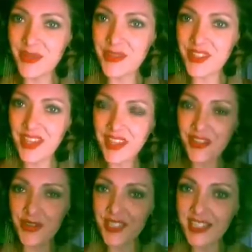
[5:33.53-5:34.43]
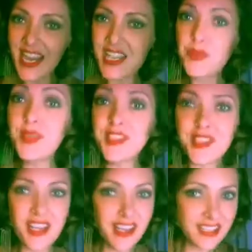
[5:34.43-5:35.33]
those those
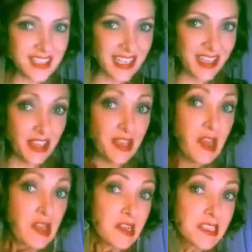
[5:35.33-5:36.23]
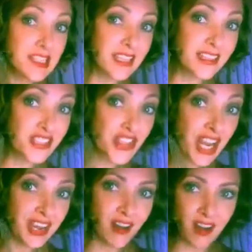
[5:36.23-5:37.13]
attachments. Take the take the
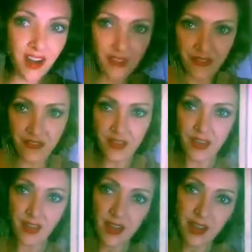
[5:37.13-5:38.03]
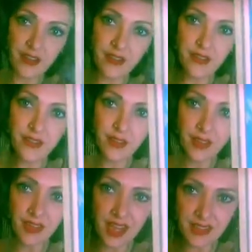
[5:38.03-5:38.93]
chain off of
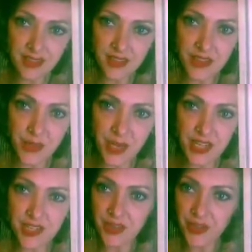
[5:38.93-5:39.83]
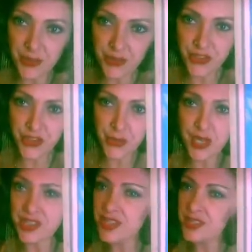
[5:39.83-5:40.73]
that situation, those
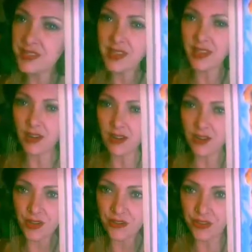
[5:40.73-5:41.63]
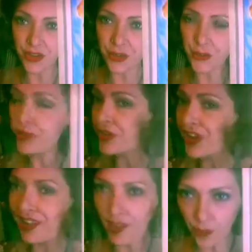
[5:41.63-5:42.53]
situations that aren't good for you. They're
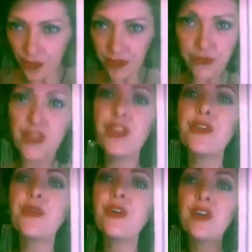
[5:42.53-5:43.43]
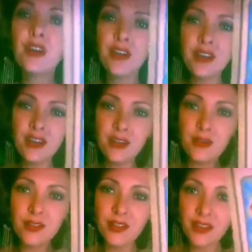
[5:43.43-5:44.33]
not healthy for you, you know.